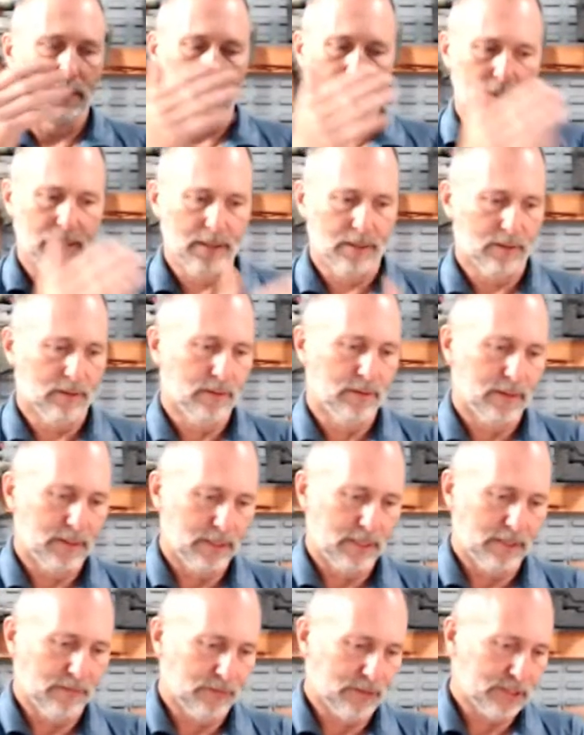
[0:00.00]

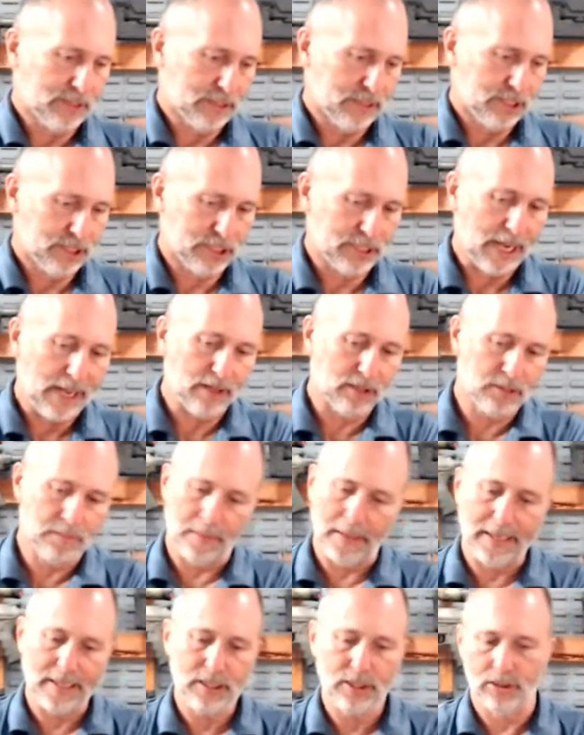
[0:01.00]
if it's
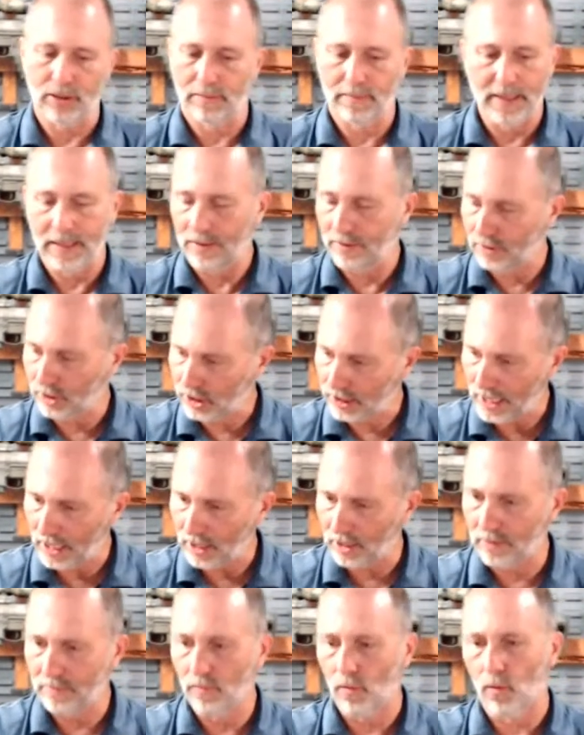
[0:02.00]
sales-based, you're
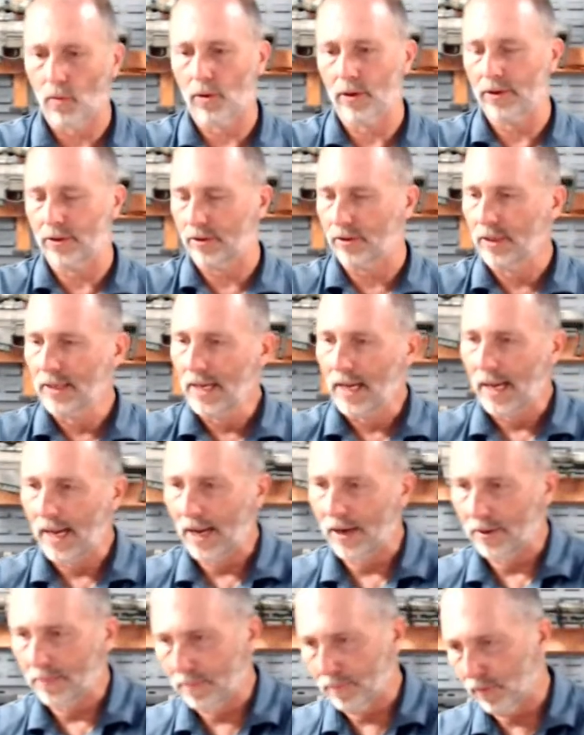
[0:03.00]
selling more, you're
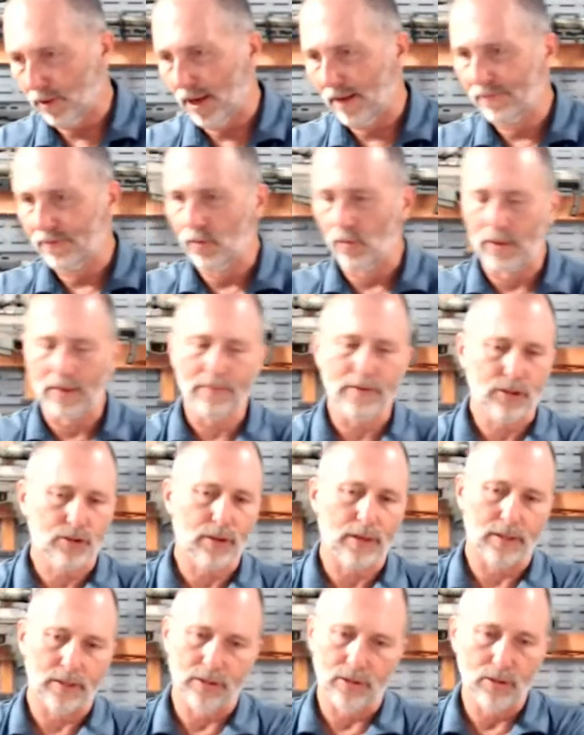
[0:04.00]
higher profit, whatever you're
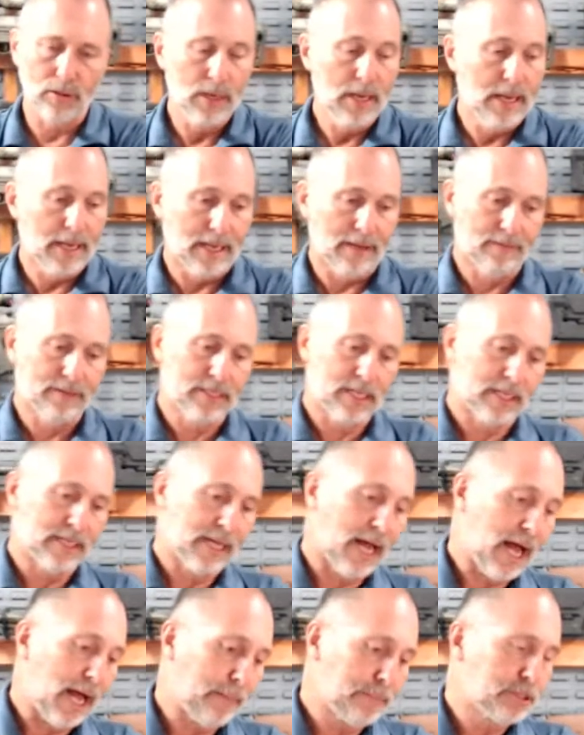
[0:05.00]
trying to do. If it's on
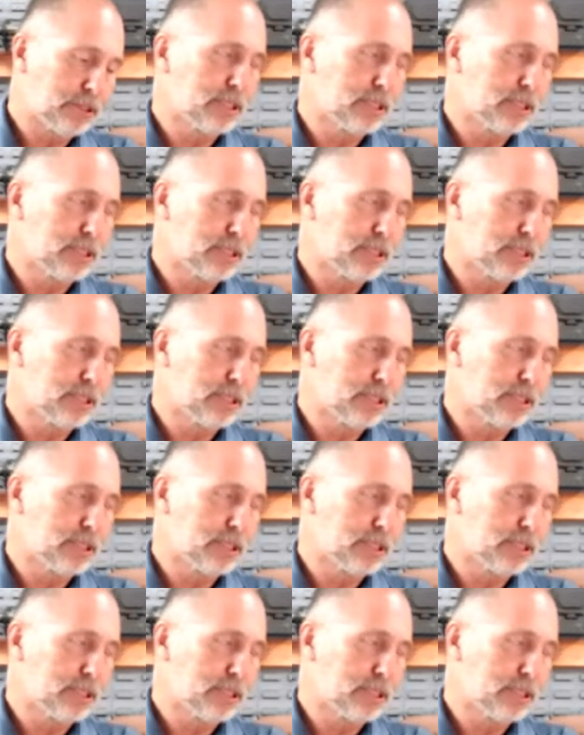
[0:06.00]
the ops